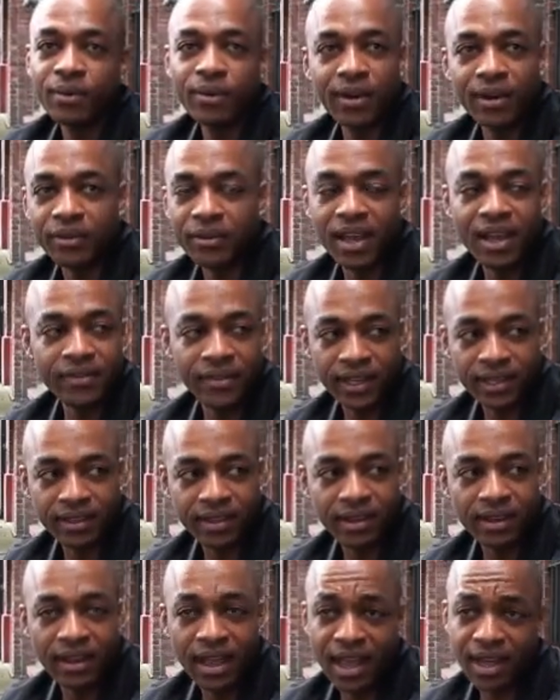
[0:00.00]
whatever knife I can
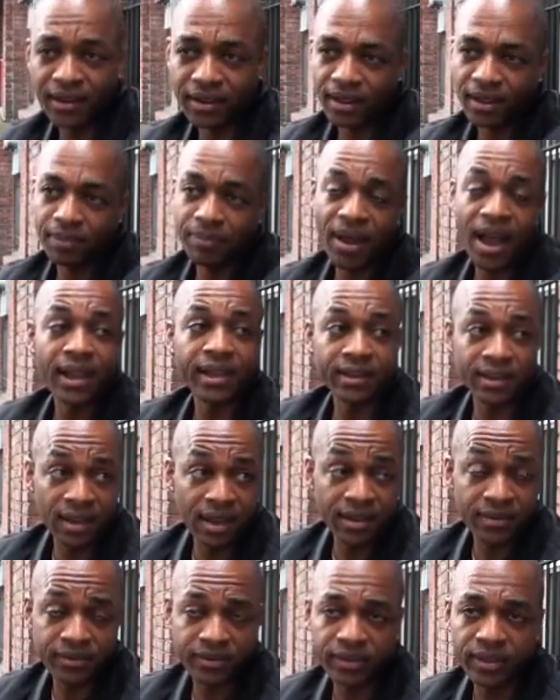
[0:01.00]
get. I had a pocket
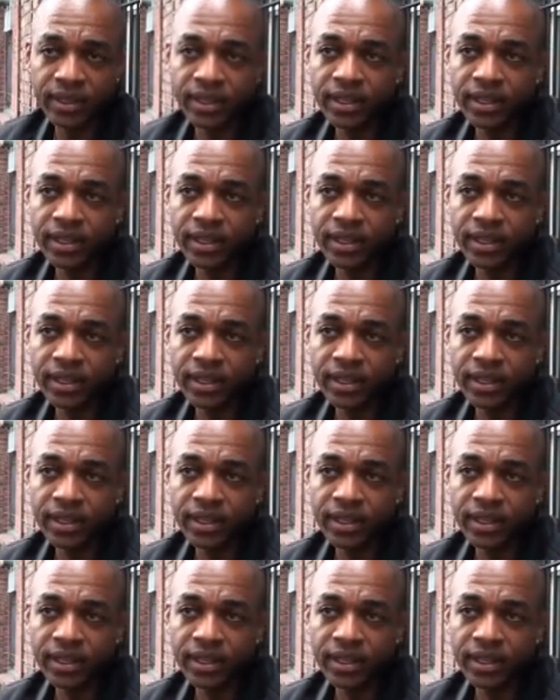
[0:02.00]
knife.